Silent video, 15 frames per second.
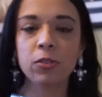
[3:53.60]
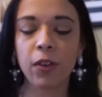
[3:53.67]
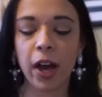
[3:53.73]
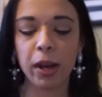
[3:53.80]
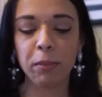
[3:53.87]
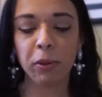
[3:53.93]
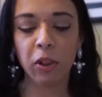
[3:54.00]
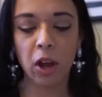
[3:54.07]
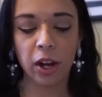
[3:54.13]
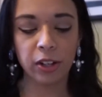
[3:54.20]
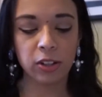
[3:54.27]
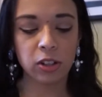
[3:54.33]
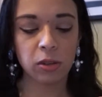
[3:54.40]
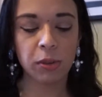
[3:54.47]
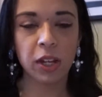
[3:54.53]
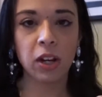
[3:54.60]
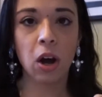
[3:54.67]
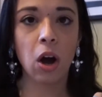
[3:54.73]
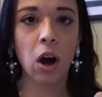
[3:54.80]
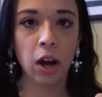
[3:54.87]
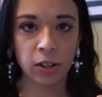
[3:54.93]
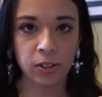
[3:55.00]
find Pilates to be an
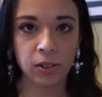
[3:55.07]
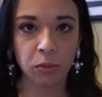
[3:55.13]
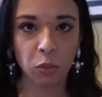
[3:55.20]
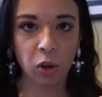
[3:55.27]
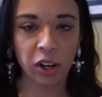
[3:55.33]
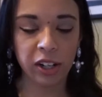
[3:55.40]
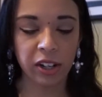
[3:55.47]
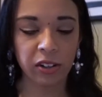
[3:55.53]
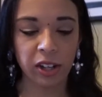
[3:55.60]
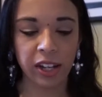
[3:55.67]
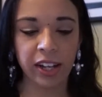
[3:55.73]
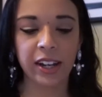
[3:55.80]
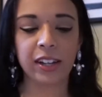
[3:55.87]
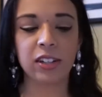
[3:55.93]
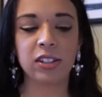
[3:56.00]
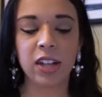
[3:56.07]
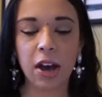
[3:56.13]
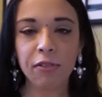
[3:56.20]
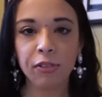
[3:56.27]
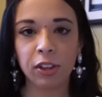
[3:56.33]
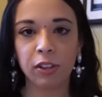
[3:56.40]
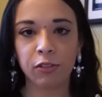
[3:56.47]
awesome workout. Like I can
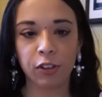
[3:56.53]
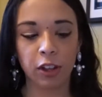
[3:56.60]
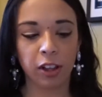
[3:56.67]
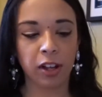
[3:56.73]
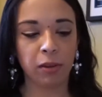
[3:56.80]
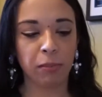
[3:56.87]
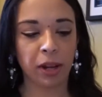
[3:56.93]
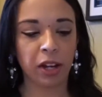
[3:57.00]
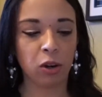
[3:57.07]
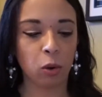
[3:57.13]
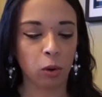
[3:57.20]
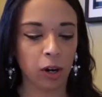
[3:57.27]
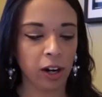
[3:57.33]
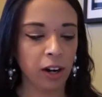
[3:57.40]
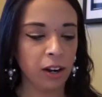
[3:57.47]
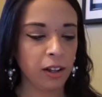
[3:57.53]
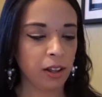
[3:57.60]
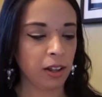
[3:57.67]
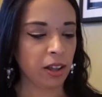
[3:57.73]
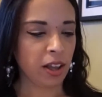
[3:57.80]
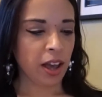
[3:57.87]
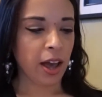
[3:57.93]
definitely feel it in my core
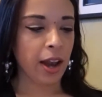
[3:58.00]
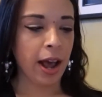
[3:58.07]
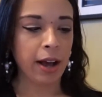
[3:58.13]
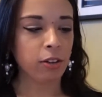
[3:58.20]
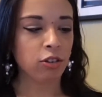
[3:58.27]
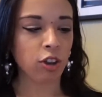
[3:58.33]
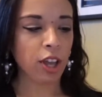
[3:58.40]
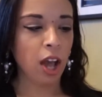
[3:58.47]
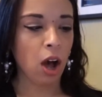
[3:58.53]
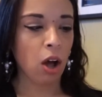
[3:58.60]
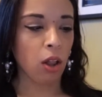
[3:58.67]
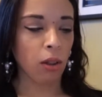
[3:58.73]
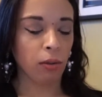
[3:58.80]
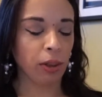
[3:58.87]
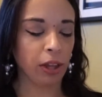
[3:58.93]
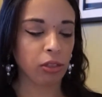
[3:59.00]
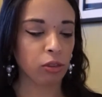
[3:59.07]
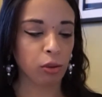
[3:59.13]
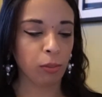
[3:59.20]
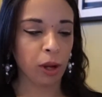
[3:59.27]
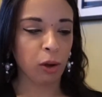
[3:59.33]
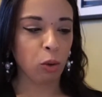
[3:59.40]
and actually all like
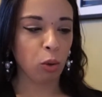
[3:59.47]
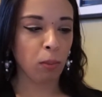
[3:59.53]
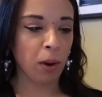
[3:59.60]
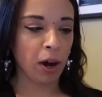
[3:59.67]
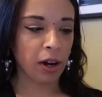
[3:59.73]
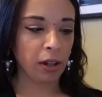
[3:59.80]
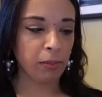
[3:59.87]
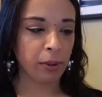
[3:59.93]
through my whole body,